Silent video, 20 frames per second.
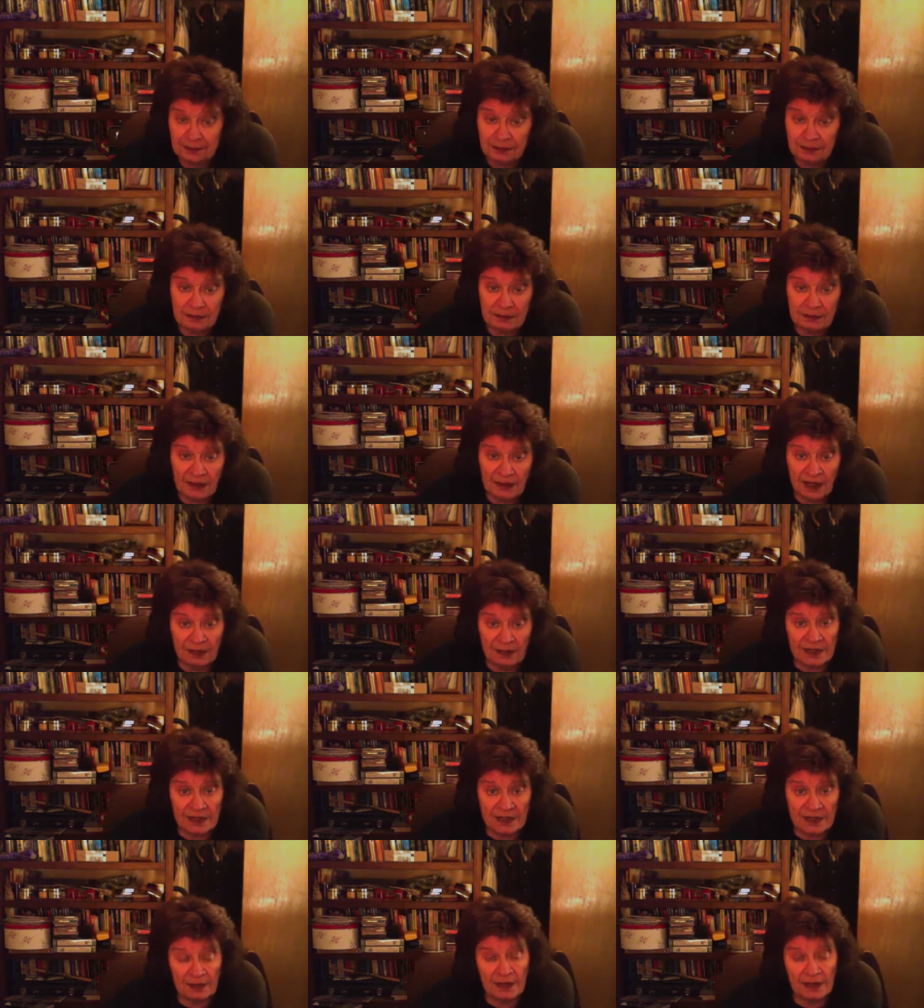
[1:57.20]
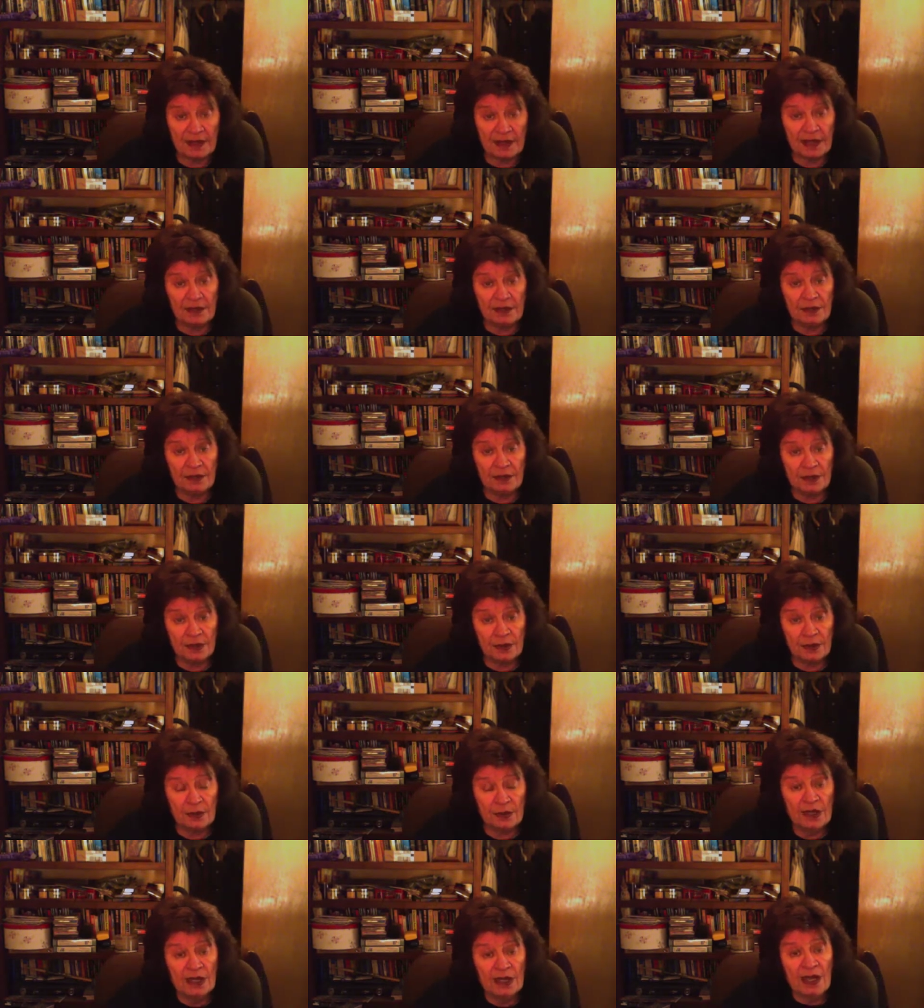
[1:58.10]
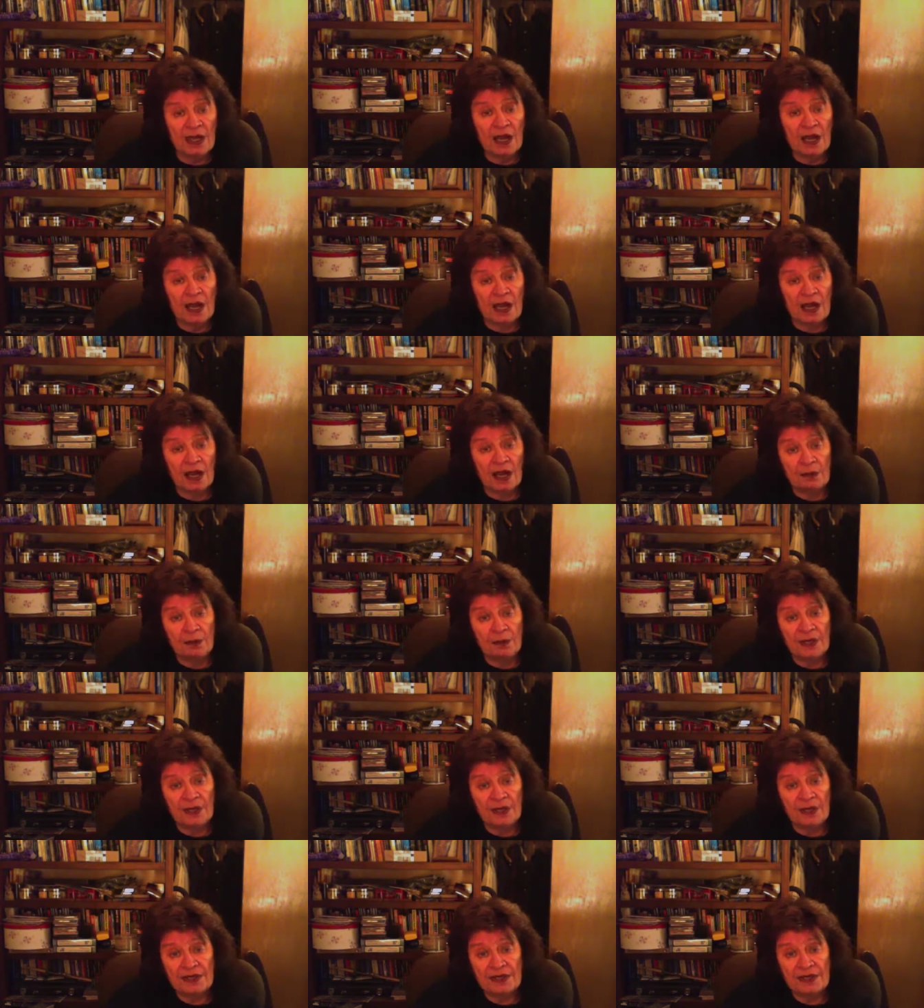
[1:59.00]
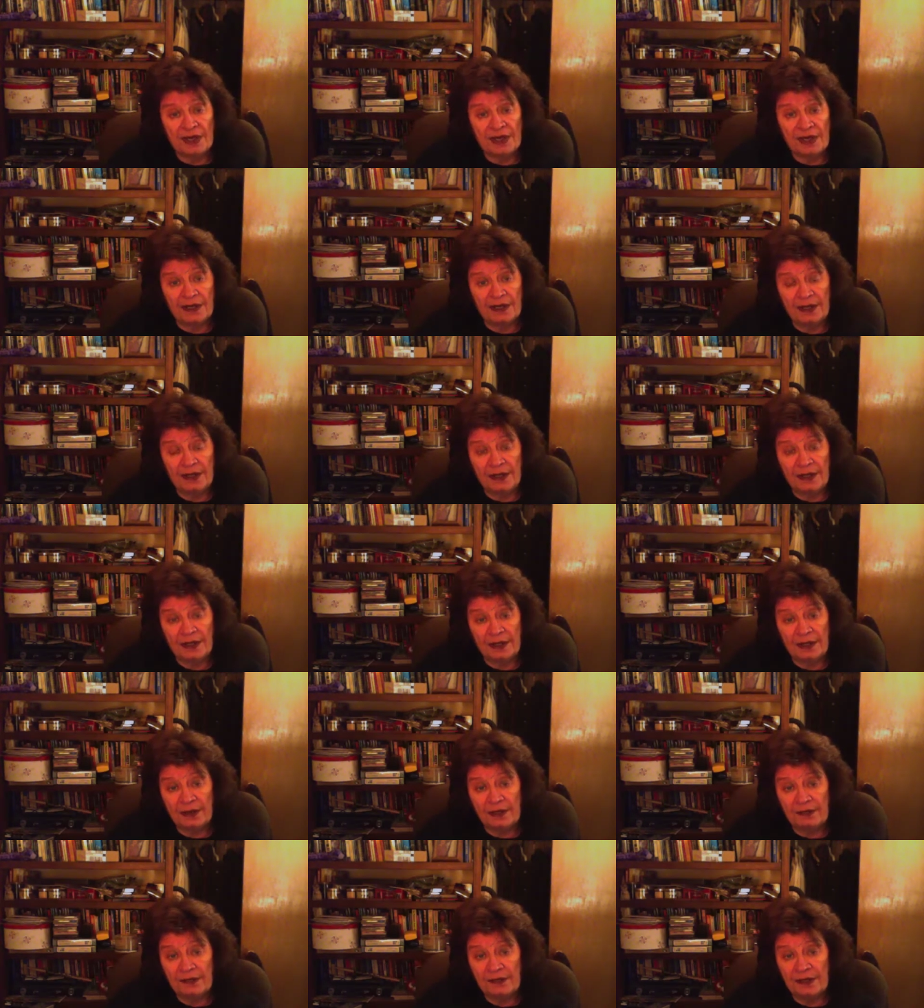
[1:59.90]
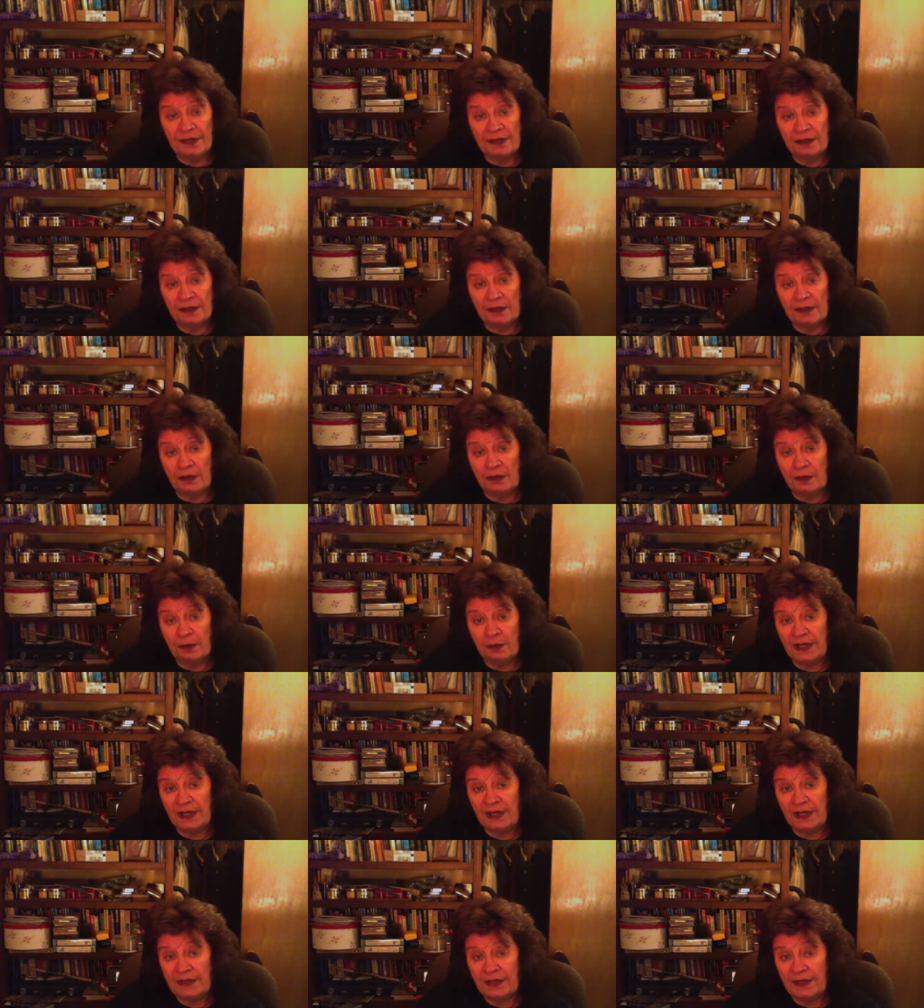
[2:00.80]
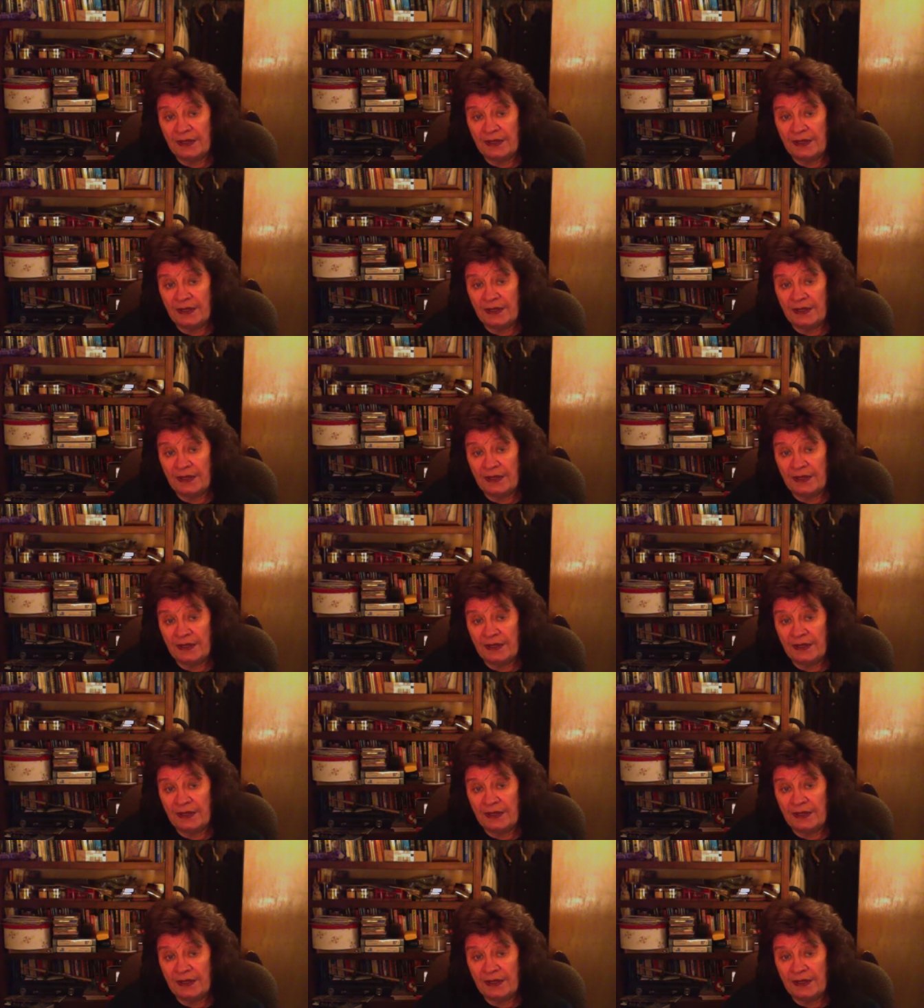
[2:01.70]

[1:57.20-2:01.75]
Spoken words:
if it's something that you do, but you feel a little bit